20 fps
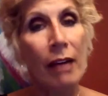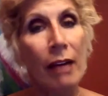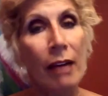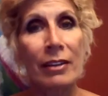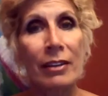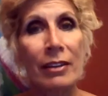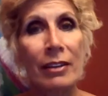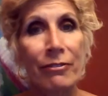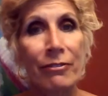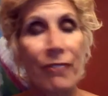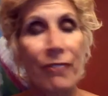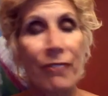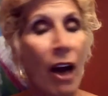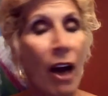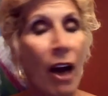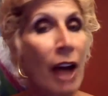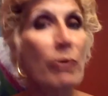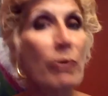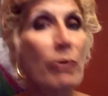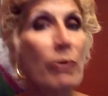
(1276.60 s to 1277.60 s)
if
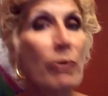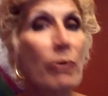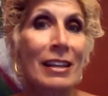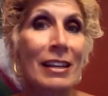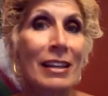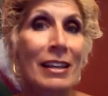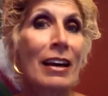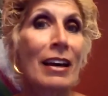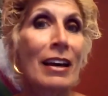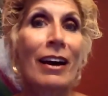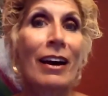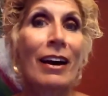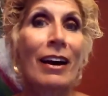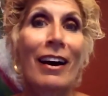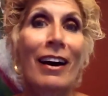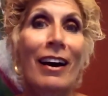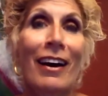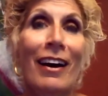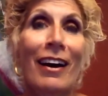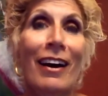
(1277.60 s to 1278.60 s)
I was
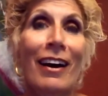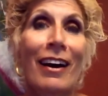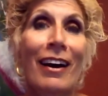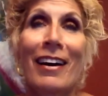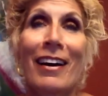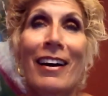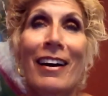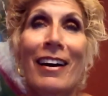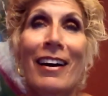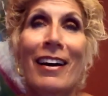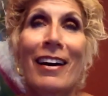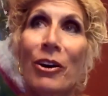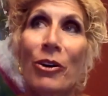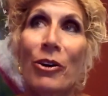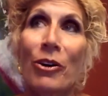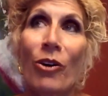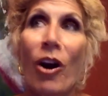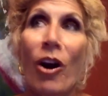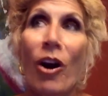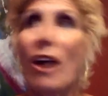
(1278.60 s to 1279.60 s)

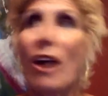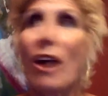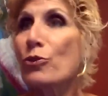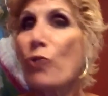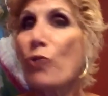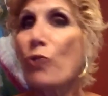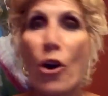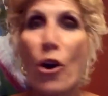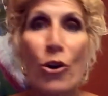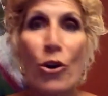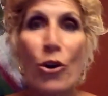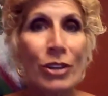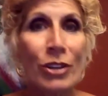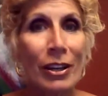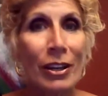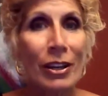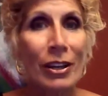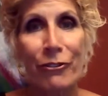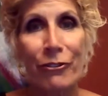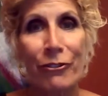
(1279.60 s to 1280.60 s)
on the road
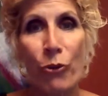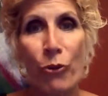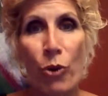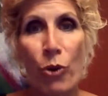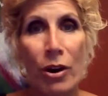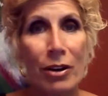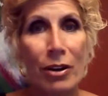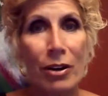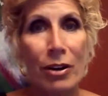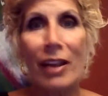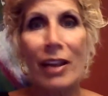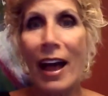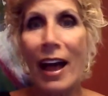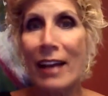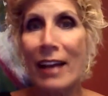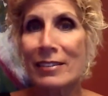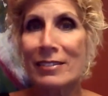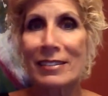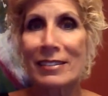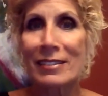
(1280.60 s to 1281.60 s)
for the
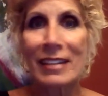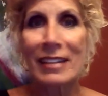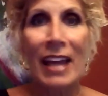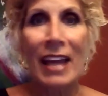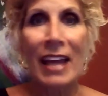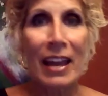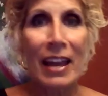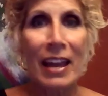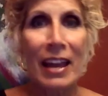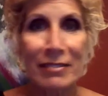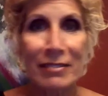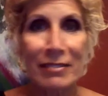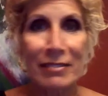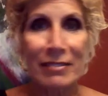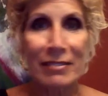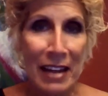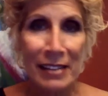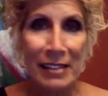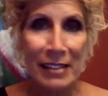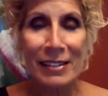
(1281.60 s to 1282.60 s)
last 10
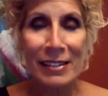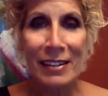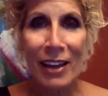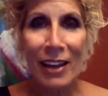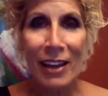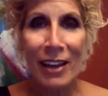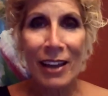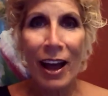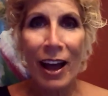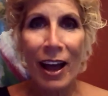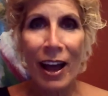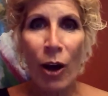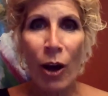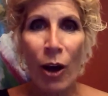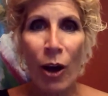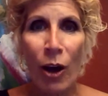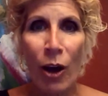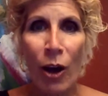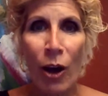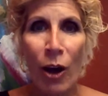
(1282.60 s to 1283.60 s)
days,
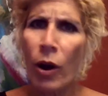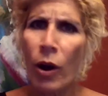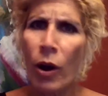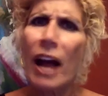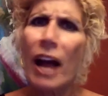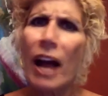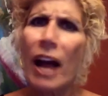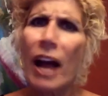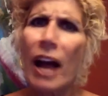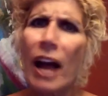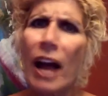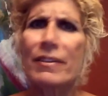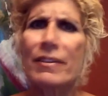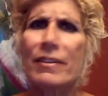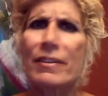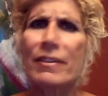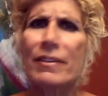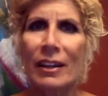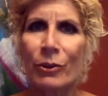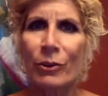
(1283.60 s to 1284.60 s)
what would I be
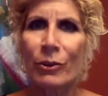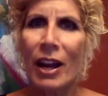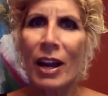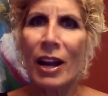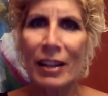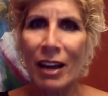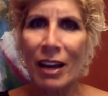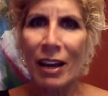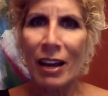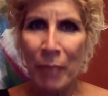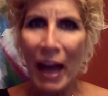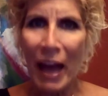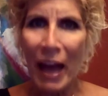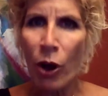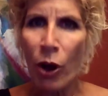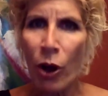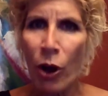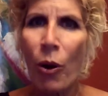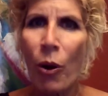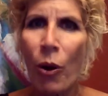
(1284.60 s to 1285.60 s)
feeling like when I got back
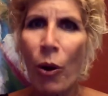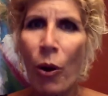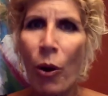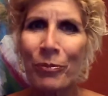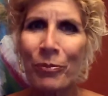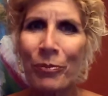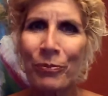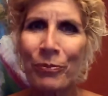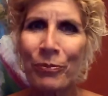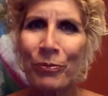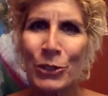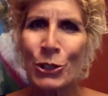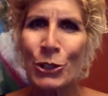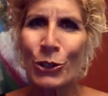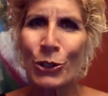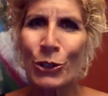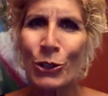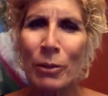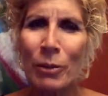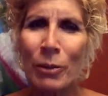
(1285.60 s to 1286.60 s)
home?
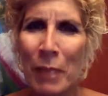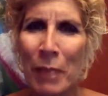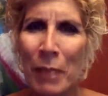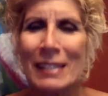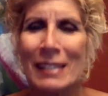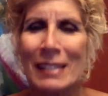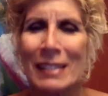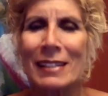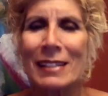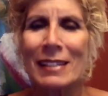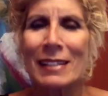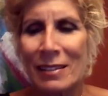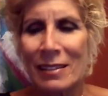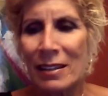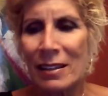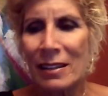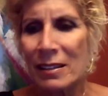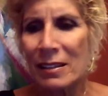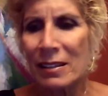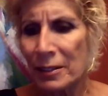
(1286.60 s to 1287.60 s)
The best
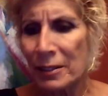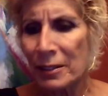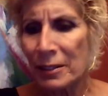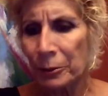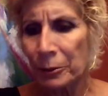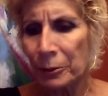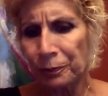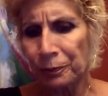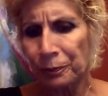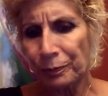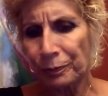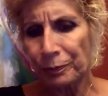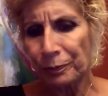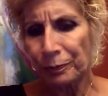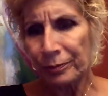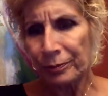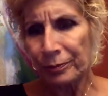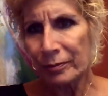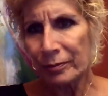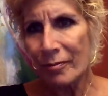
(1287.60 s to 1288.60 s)
assistants
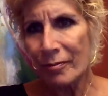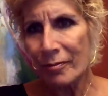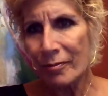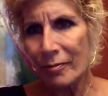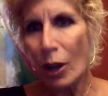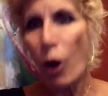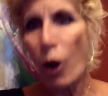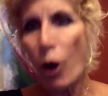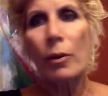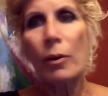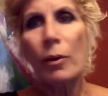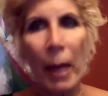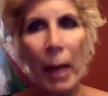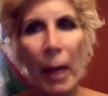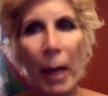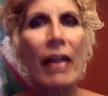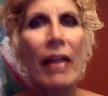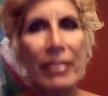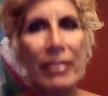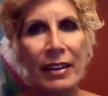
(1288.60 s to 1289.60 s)
are
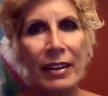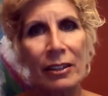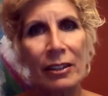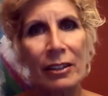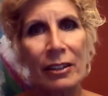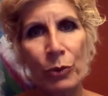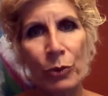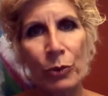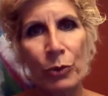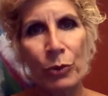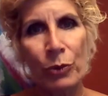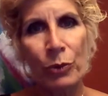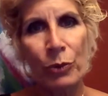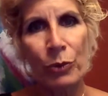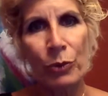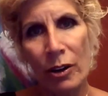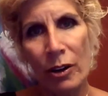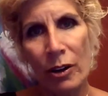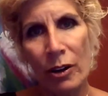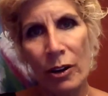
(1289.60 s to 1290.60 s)
empathic with
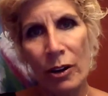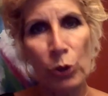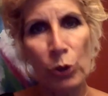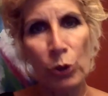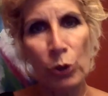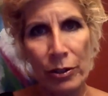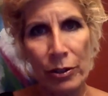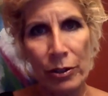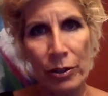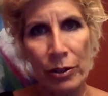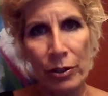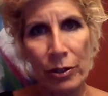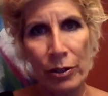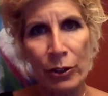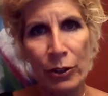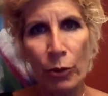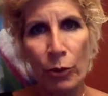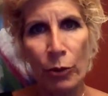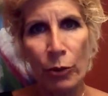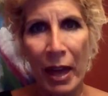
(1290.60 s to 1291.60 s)
their employers and
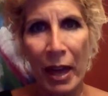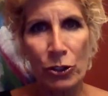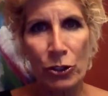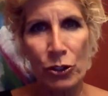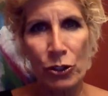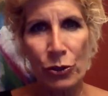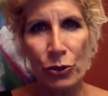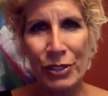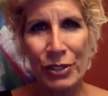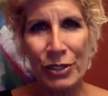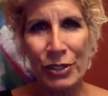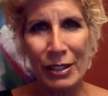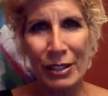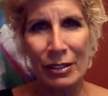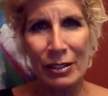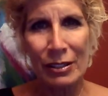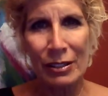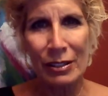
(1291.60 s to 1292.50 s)
their managers, and